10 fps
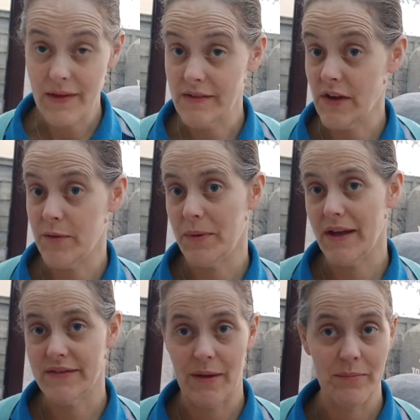It's either
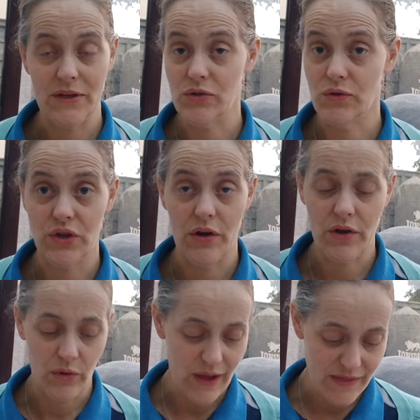black sand beach or
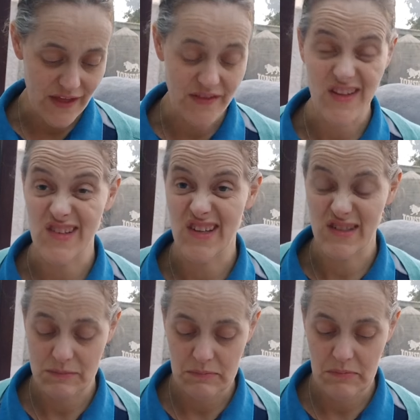charcoal. I think this
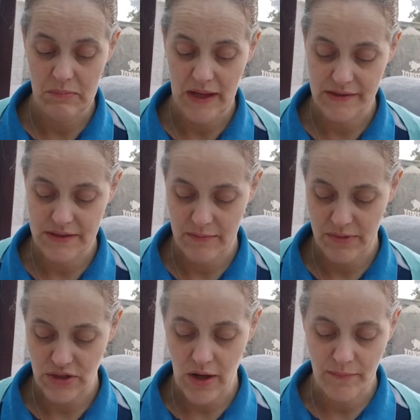is black sand
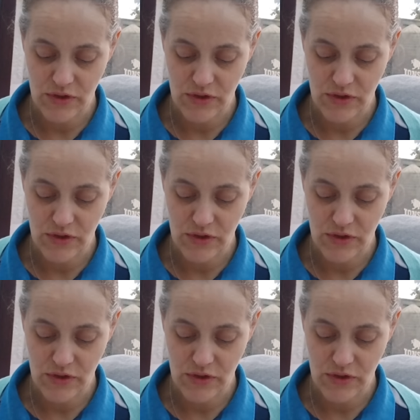beach. I'm